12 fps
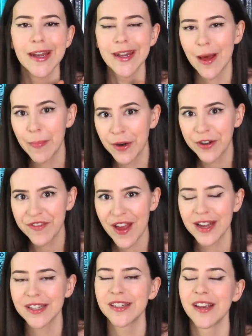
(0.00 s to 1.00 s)
Not
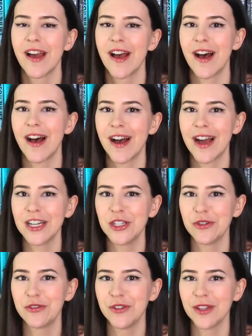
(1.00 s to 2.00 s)
perfect. Uh, I
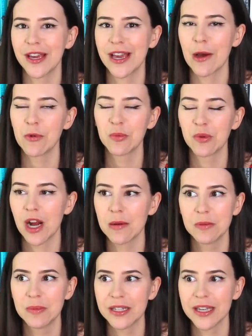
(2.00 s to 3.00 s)
do feel like I will
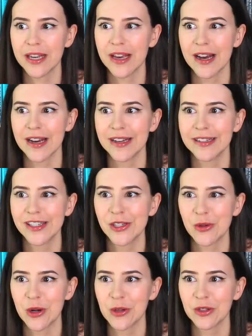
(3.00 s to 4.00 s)
probably uh,
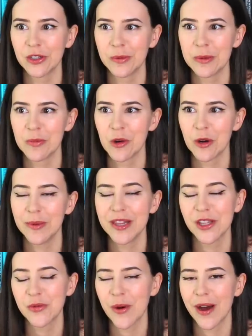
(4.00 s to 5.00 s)
struggle a little bit more, but
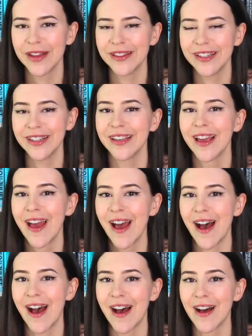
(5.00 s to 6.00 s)
that's why the
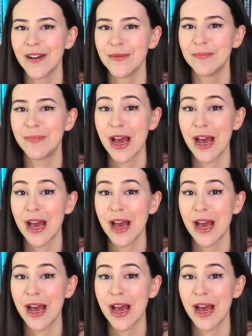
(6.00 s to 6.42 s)
uh,